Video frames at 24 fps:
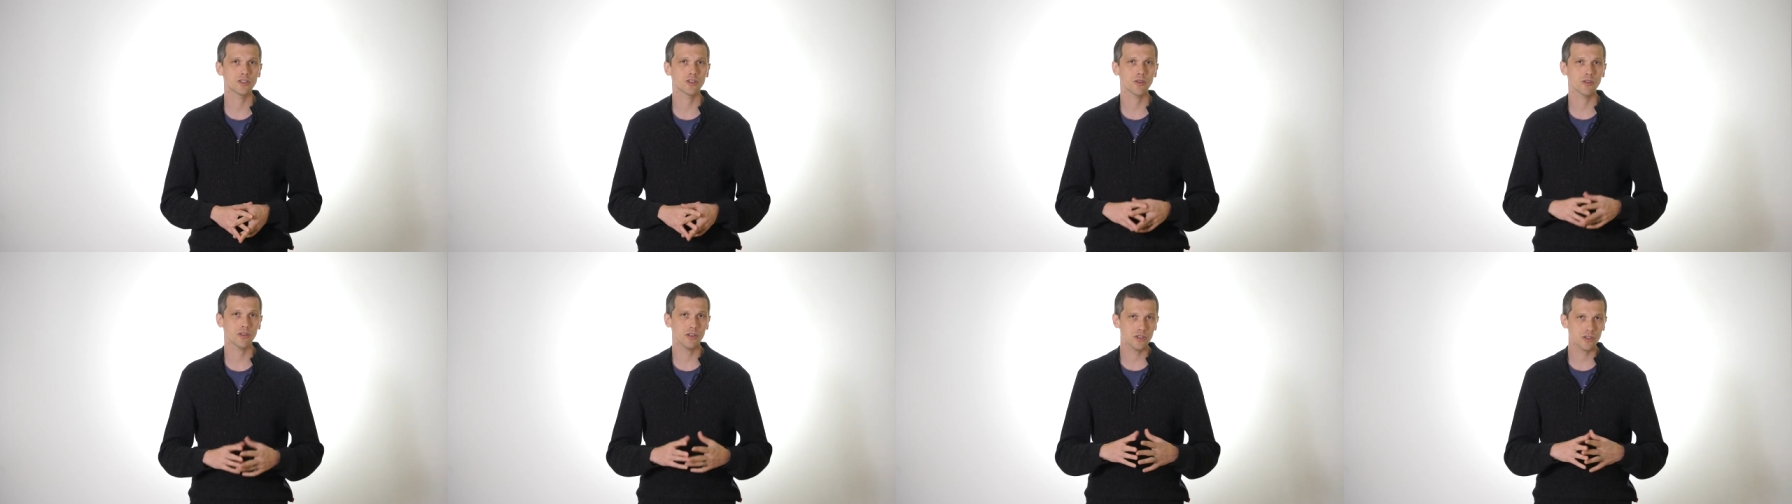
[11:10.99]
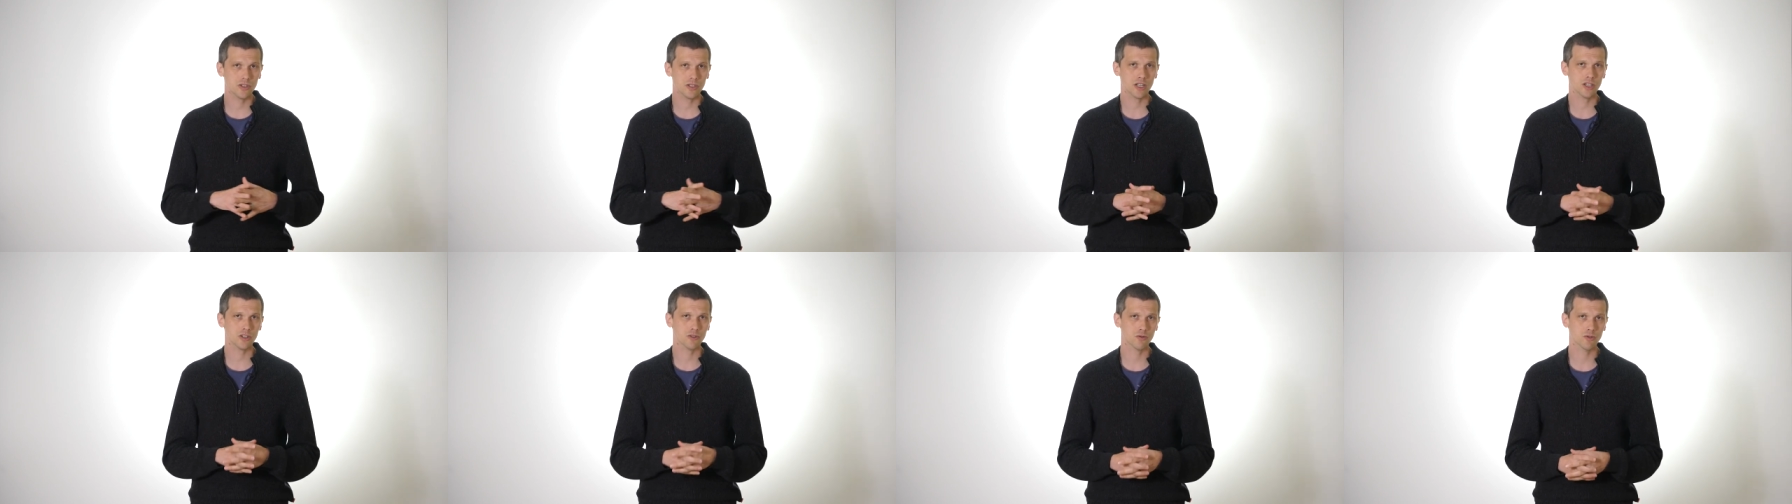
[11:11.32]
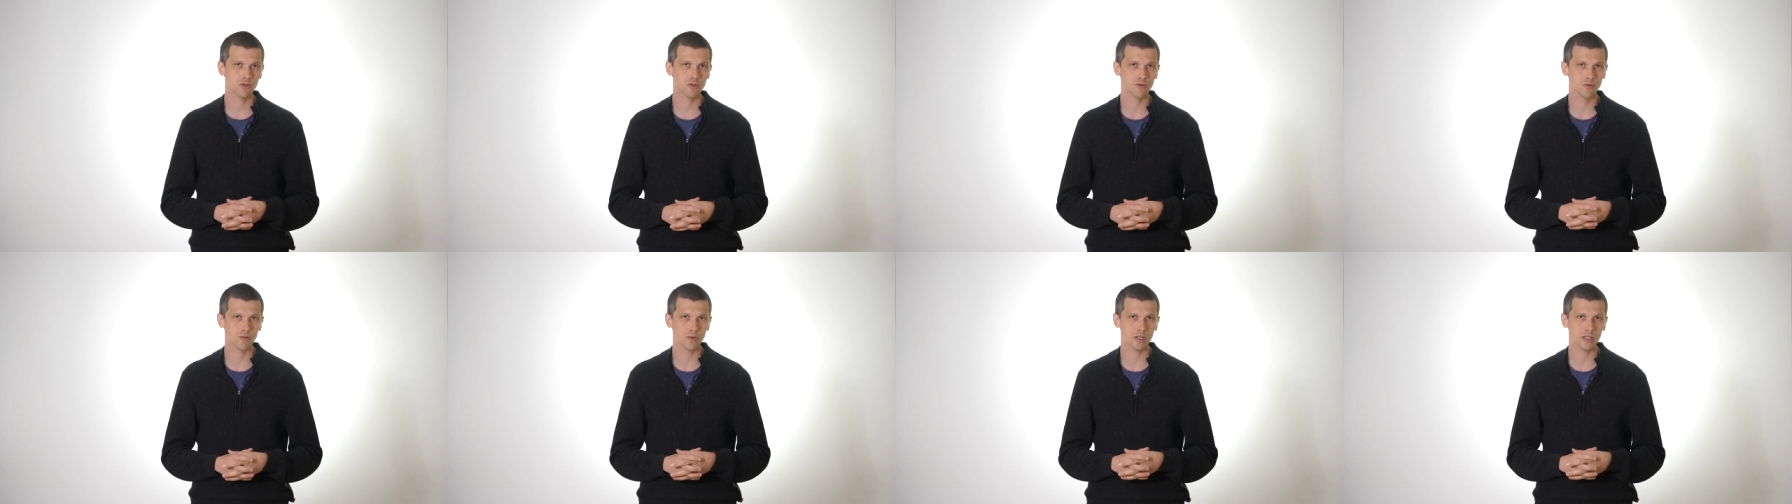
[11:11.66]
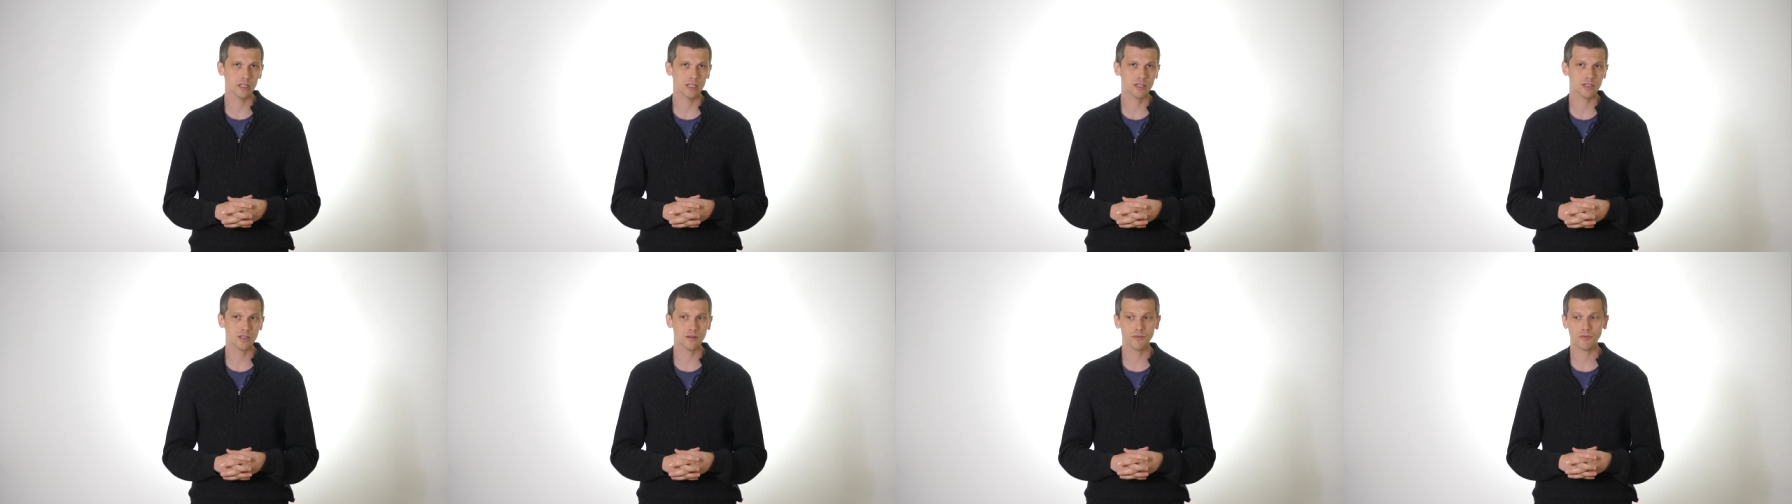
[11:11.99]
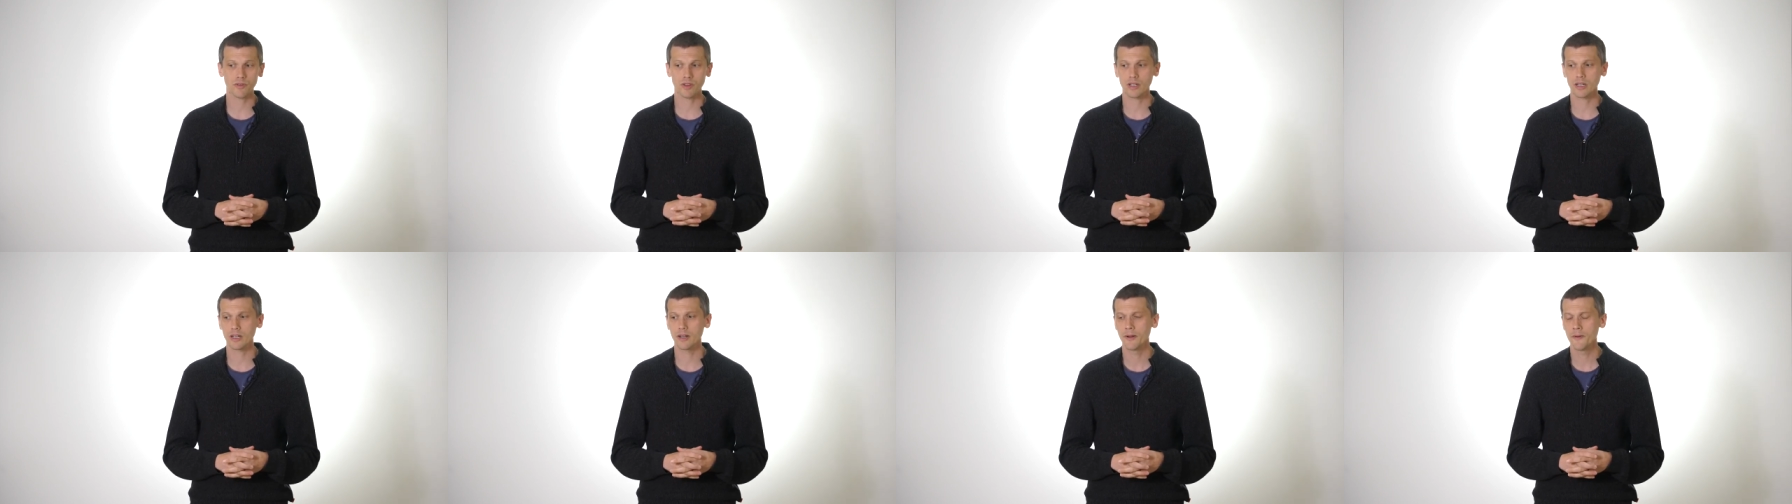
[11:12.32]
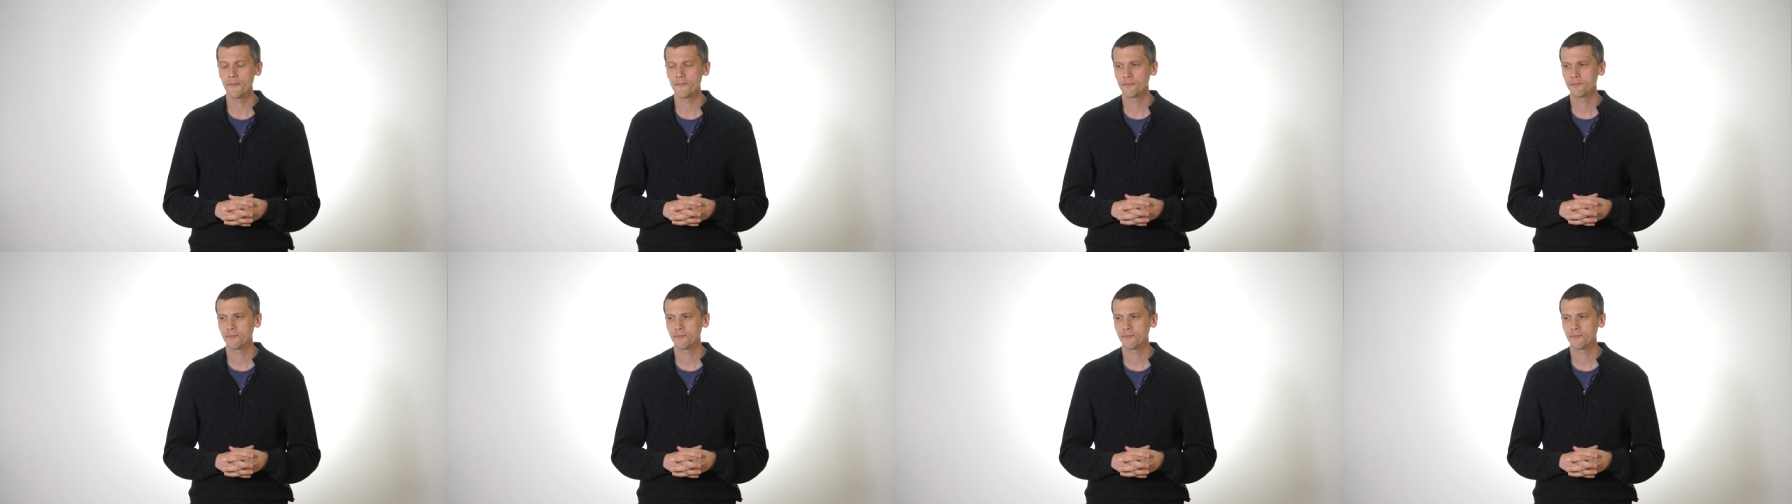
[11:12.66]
So this test was really something